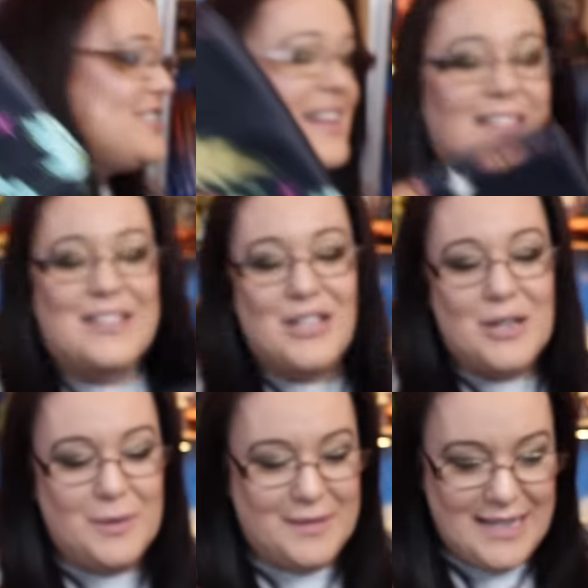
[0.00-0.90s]
chance to
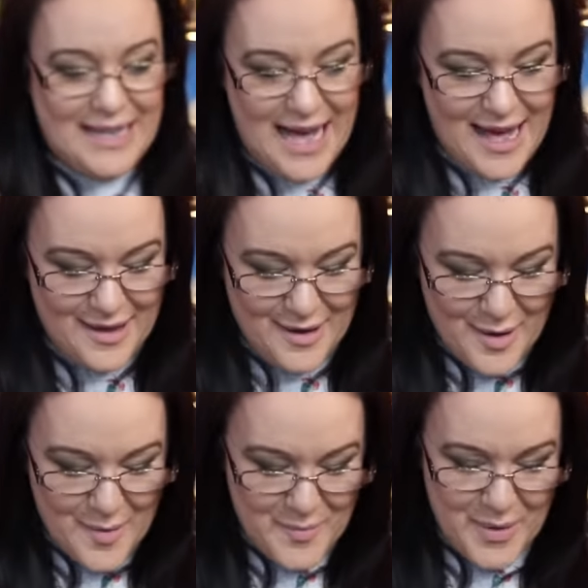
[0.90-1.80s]
use it yet.
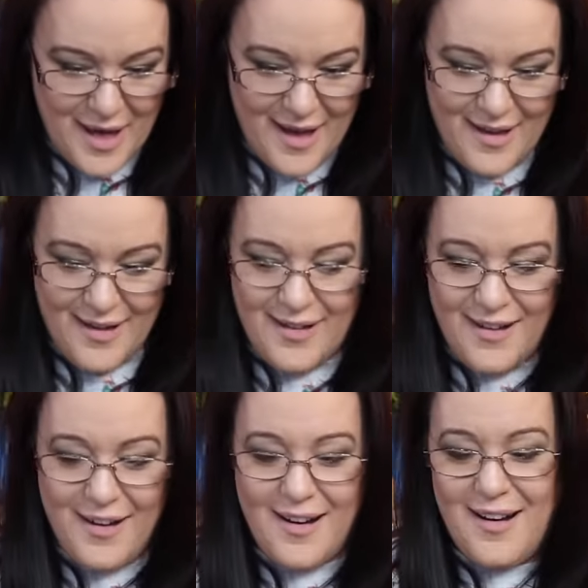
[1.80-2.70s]
But,
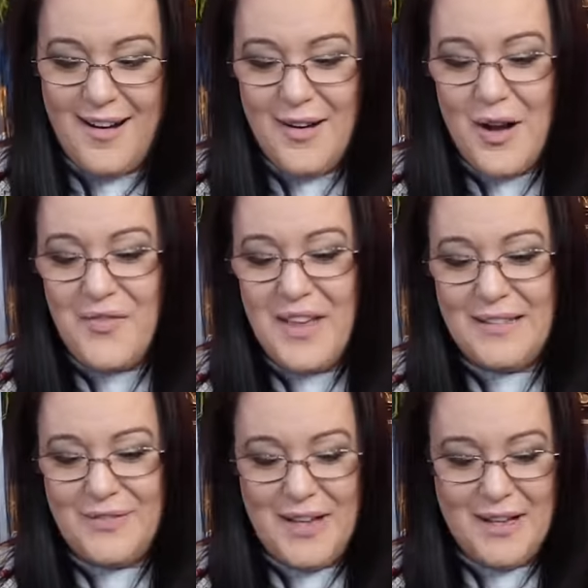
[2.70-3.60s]
oh,
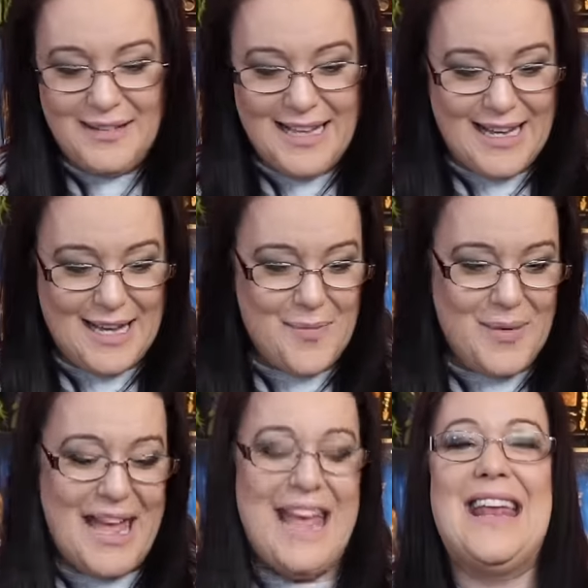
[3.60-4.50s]
this feels like a,
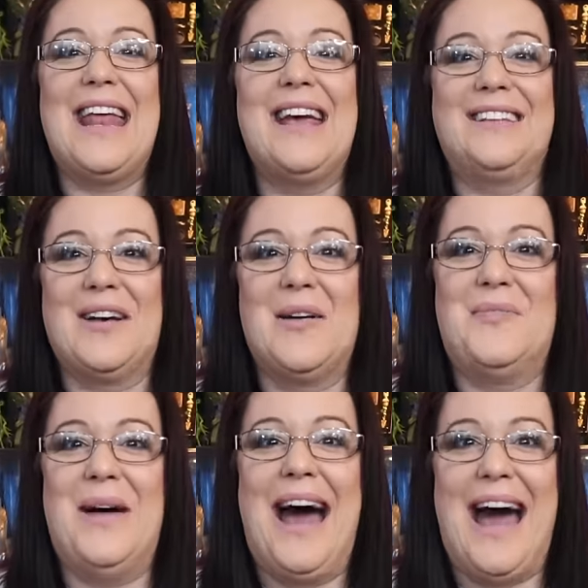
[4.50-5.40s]
it is
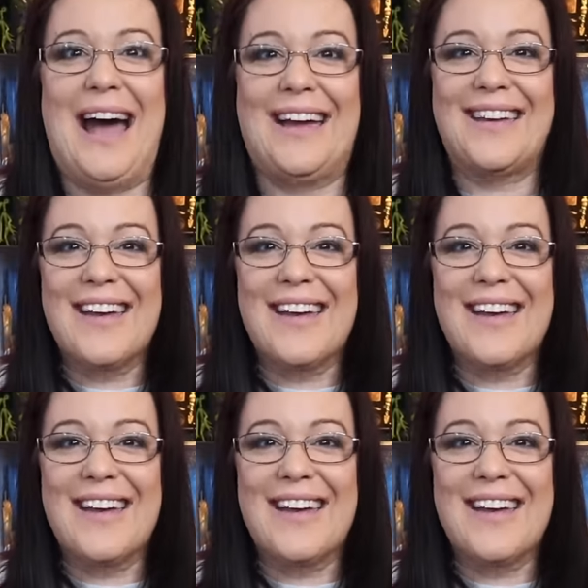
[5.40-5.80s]
a bag.